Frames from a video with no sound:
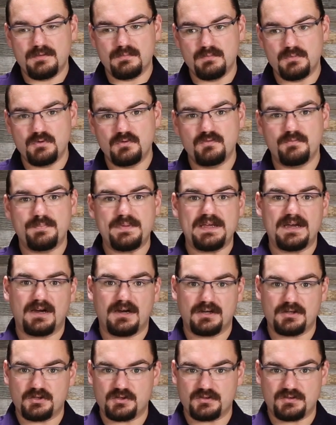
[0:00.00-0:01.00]
move
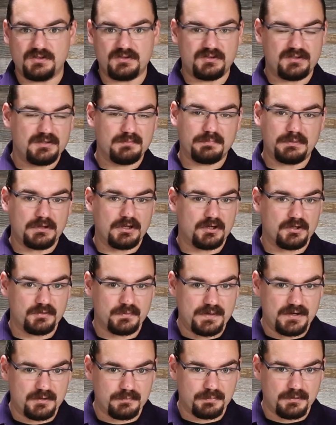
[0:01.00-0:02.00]
beyond just the simple
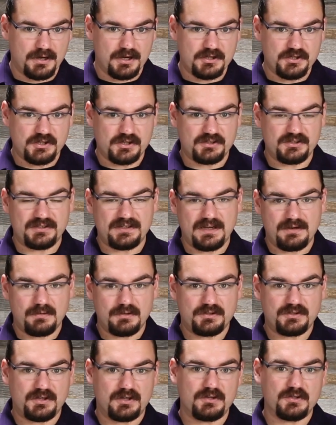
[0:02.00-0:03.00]
Arduino projects and now
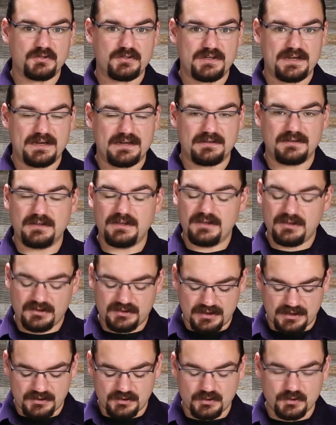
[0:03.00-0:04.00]
wants to understand
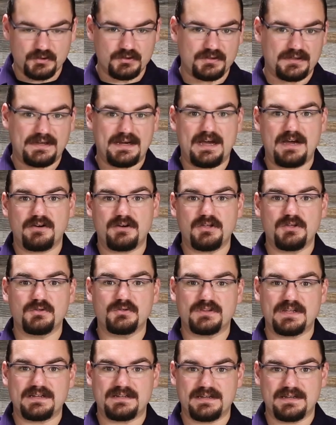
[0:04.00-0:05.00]
sensors and how to
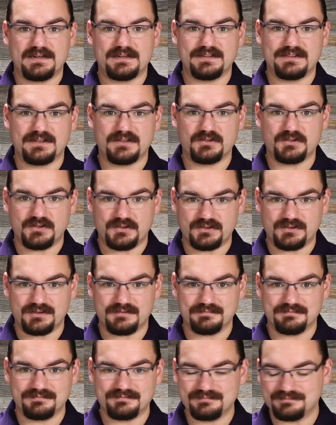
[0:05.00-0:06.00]
use that data in their
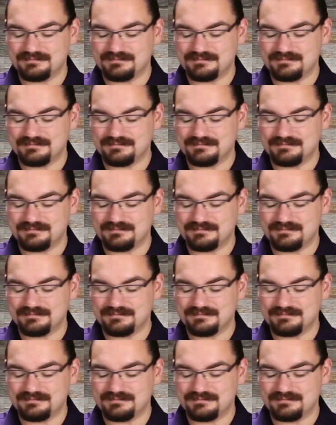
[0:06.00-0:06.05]
system.